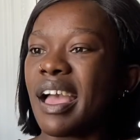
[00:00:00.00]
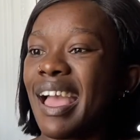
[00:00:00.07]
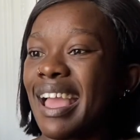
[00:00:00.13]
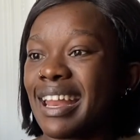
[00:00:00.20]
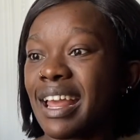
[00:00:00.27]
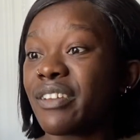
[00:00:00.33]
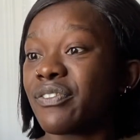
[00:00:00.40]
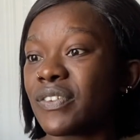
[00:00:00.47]

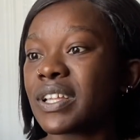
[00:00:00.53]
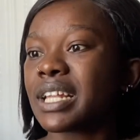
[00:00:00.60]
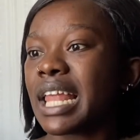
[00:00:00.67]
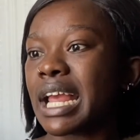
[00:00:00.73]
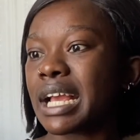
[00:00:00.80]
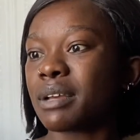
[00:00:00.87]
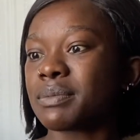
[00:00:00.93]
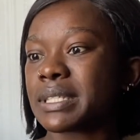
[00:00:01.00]
and I feel
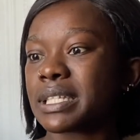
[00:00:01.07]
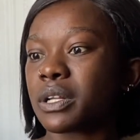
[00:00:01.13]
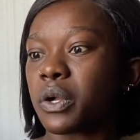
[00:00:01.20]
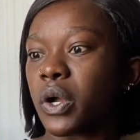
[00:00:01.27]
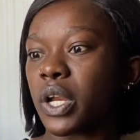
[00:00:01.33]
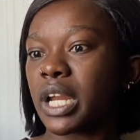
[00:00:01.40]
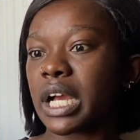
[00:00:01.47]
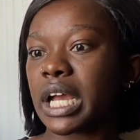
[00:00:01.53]
like I'm still
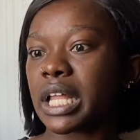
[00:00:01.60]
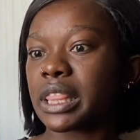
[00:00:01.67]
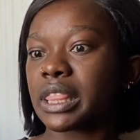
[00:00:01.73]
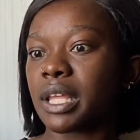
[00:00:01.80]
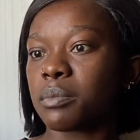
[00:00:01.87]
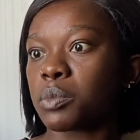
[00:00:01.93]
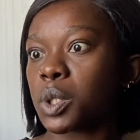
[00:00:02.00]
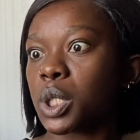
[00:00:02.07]
gonna cut
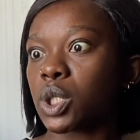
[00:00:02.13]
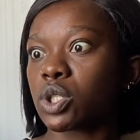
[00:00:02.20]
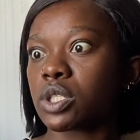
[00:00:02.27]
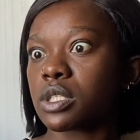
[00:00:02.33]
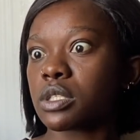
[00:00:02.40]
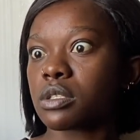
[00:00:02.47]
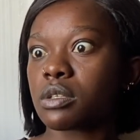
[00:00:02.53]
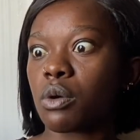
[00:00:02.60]
them
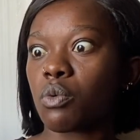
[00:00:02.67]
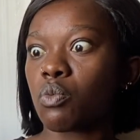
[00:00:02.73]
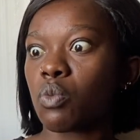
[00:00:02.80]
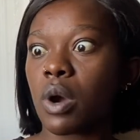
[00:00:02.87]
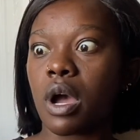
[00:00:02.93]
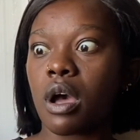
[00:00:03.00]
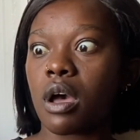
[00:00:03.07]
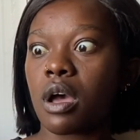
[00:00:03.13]
because
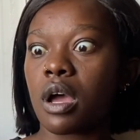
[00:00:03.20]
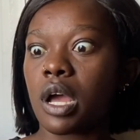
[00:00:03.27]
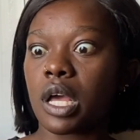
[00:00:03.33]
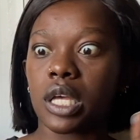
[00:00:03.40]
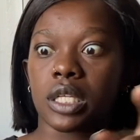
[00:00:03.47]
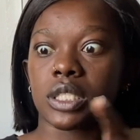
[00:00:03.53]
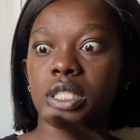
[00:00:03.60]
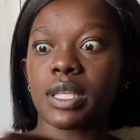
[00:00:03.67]
wow,
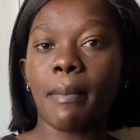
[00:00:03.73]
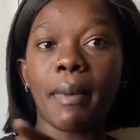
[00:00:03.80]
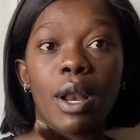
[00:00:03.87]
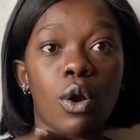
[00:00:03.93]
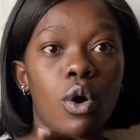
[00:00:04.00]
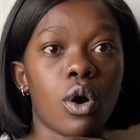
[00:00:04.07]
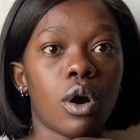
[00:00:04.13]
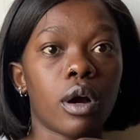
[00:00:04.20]
some are
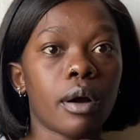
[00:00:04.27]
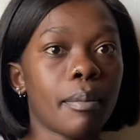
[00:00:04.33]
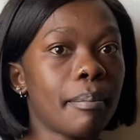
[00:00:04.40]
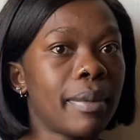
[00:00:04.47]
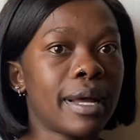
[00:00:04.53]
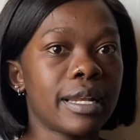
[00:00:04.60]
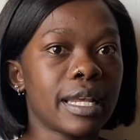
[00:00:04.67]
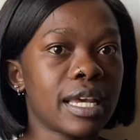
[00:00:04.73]
long
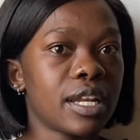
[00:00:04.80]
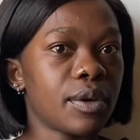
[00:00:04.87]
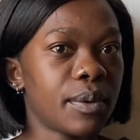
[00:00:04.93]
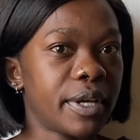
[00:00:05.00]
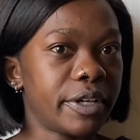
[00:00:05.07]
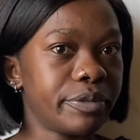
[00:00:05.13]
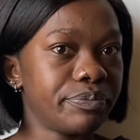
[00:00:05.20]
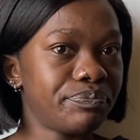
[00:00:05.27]
but
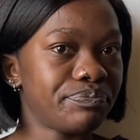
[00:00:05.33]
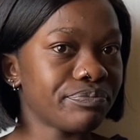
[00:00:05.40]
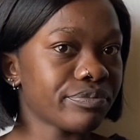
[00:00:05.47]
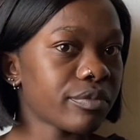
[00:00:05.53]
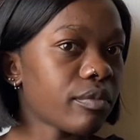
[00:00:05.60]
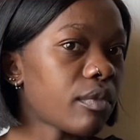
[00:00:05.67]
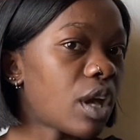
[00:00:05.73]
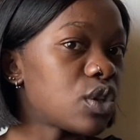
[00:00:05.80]
anyway
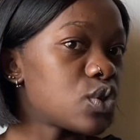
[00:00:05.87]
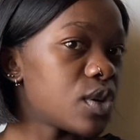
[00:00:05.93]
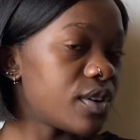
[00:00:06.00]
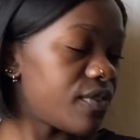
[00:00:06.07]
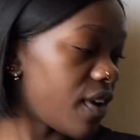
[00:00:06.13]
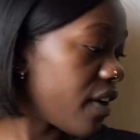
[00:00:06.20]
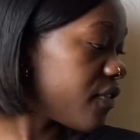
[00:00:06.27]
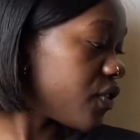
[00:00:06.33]

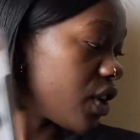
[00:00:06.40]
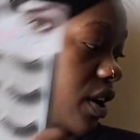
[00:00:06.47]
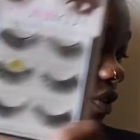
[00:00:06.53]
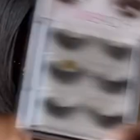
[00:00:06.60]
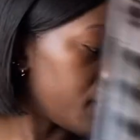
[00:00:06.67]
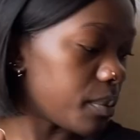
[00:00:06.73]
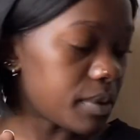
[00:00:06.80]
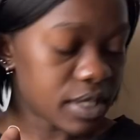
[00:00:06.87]
25 rand
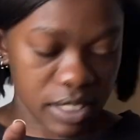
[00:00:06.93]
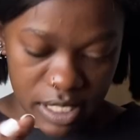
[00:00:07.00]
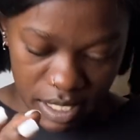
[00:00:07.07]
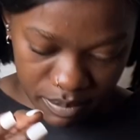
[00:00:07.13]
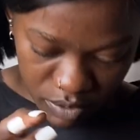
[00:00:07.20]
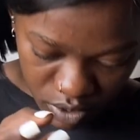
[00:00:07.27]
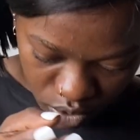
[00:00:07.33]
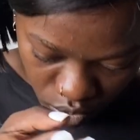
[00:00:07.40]
from the
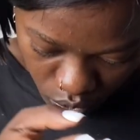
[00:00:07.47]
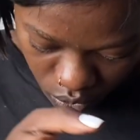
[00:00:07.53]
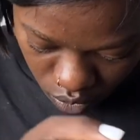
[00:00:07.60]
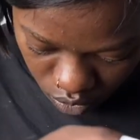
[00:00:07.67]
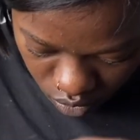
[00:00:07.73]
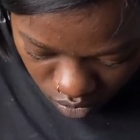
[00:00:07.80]
same store